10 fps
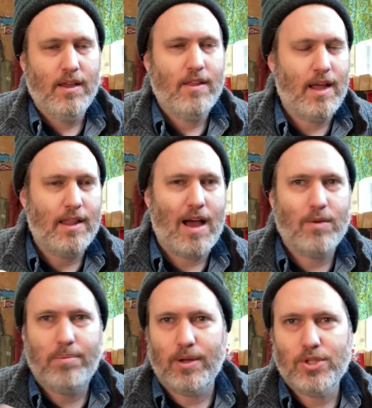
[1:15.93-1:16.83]
that
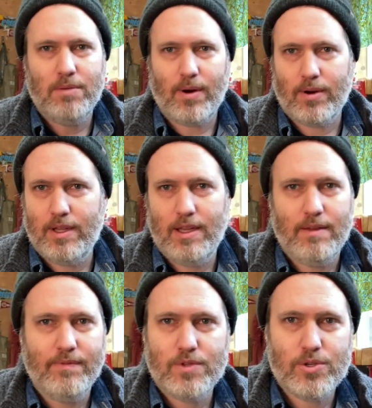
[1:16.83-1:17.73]
loud, punchy, barky,
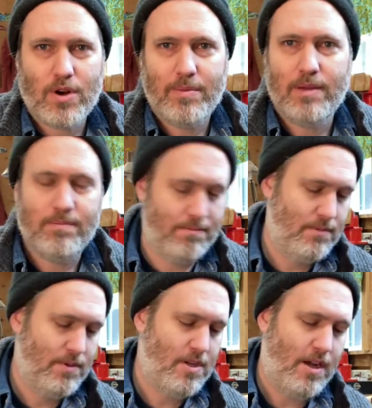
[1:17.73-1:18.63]
strummy
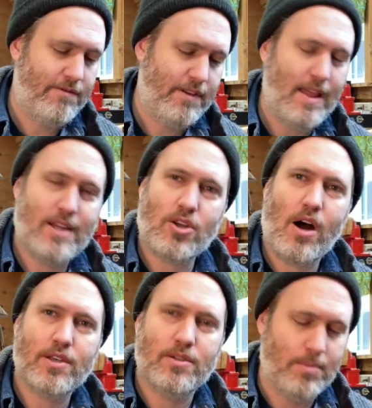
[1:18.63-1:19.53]
stuff, and that's
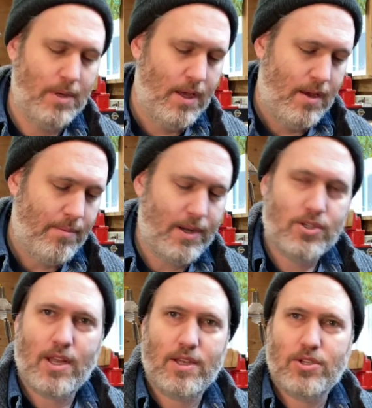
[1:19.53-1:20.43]
awesome. But it's
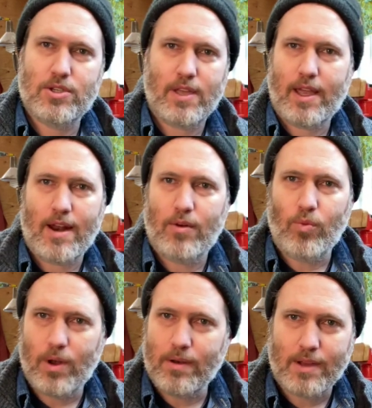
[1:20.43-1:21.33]
just it's just like kind of
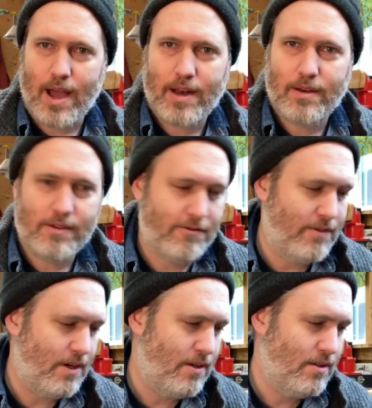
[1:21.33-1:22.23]
one kind of
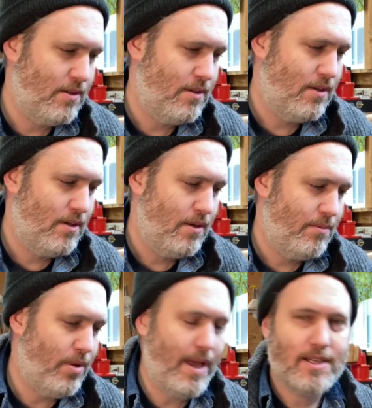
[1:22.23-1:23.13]
uh,
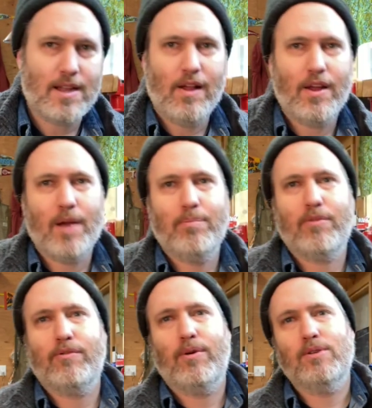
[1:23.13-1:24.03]
playing style, and I
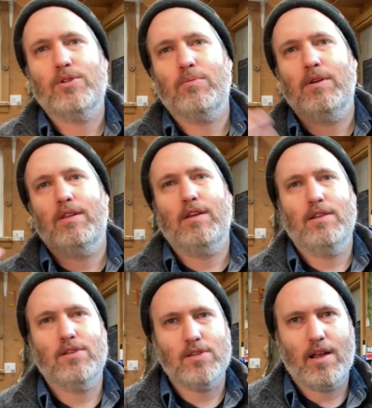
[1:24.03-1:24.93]
prefer an instrument that
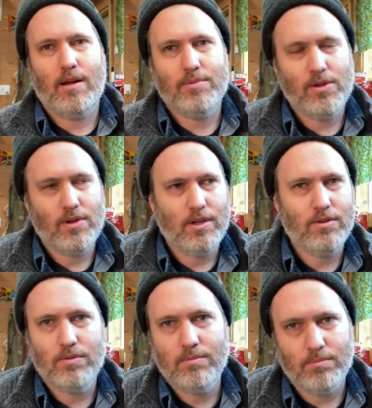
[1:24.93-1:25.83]
is set up so you can
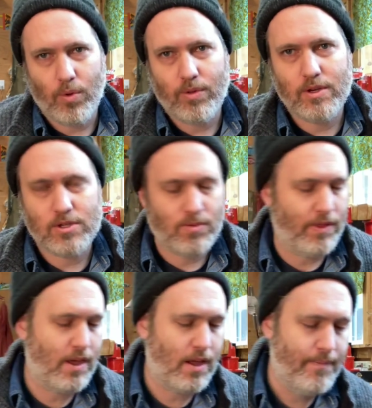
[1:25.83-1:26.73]
do more than just one thing.